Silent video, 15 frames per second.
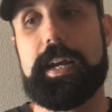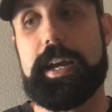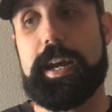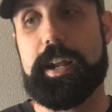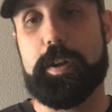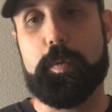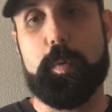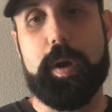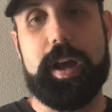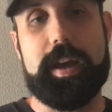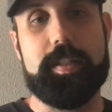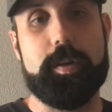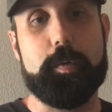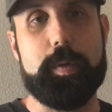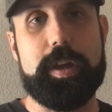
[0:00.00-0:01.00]
in a way
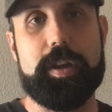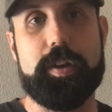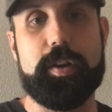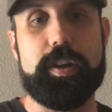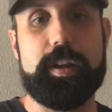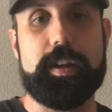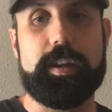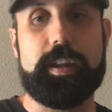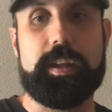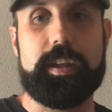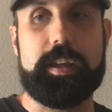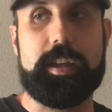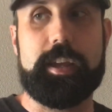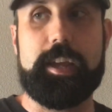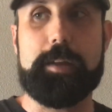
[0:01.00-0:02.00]
that we couldn't
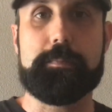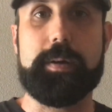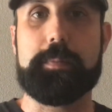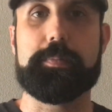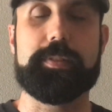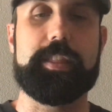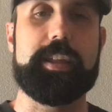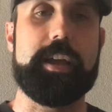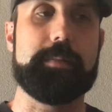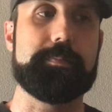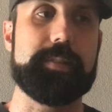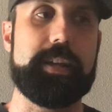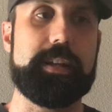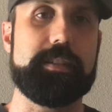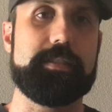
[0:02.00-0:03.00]
keep up with the
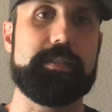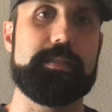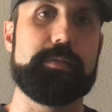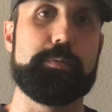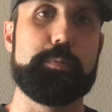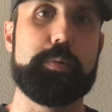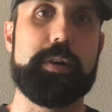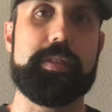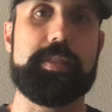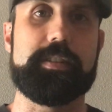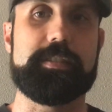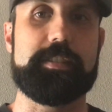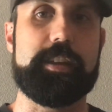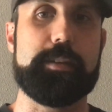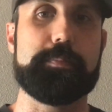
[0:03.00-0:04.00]
updates with the
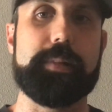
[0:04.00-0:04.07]
sync